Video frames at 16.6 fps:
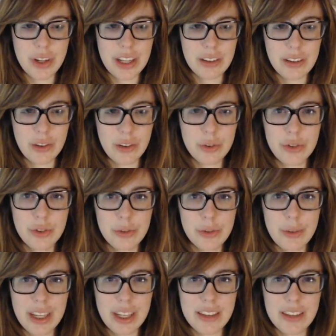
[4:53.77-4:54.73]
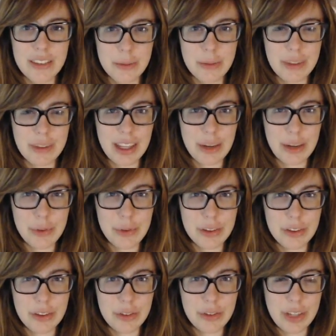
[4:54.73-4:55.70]
and YouTubing is something I
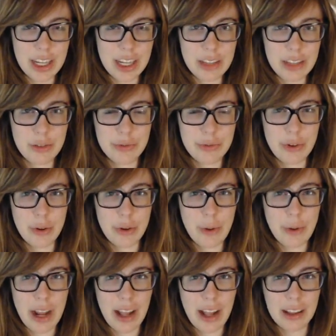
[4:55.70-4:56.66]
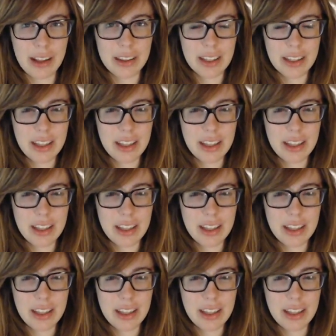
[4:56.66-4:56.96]
wanted to get into for a while.